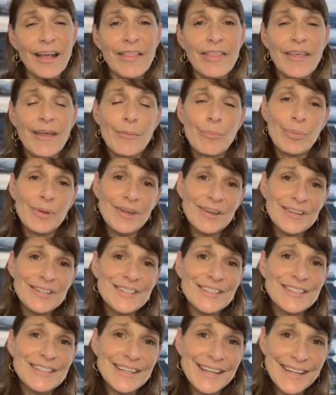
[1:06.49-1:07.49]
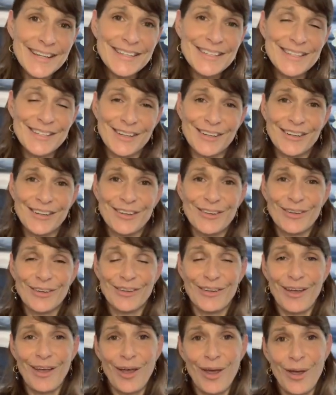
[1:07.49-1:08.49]
that being dyslexic
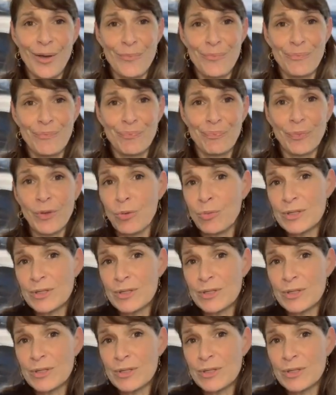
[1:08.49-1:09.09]
um,